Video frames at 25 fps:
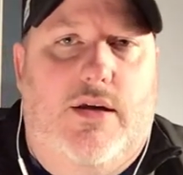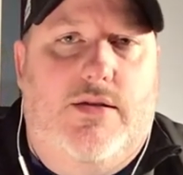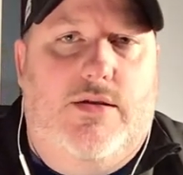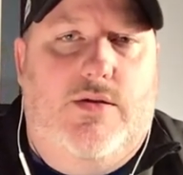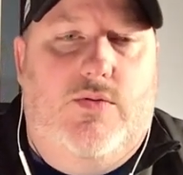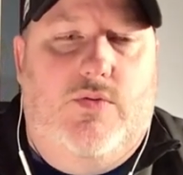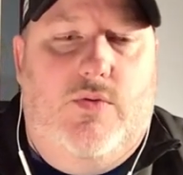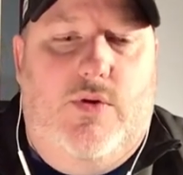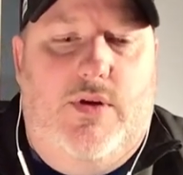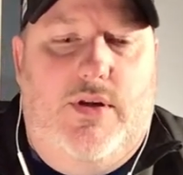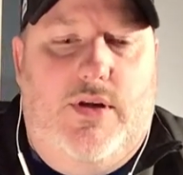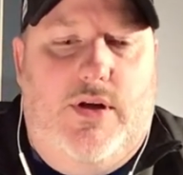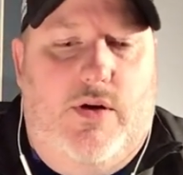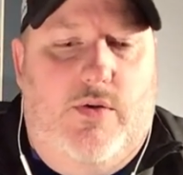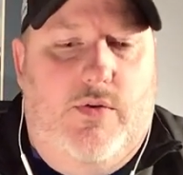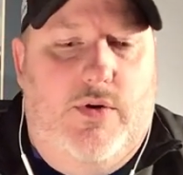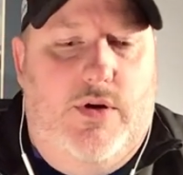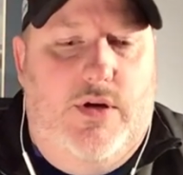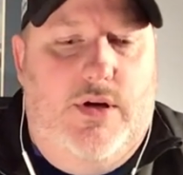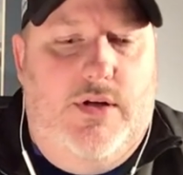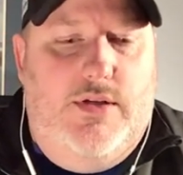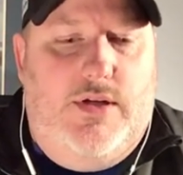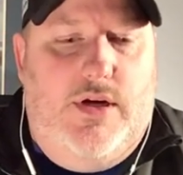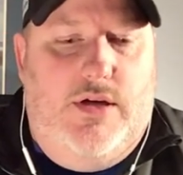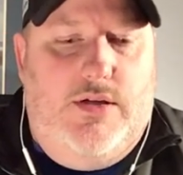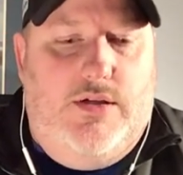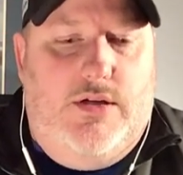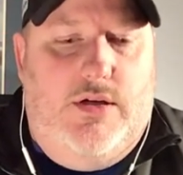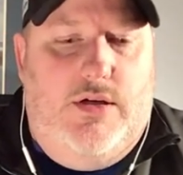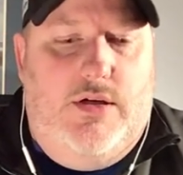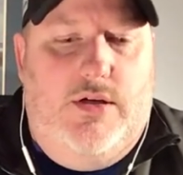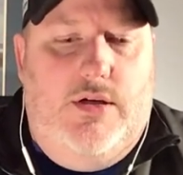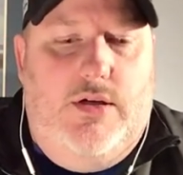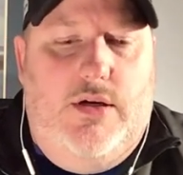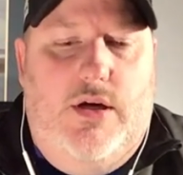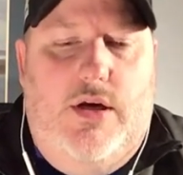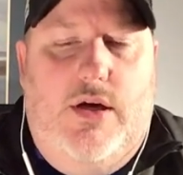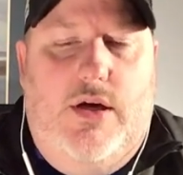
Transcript: This is one thing I want to touch on.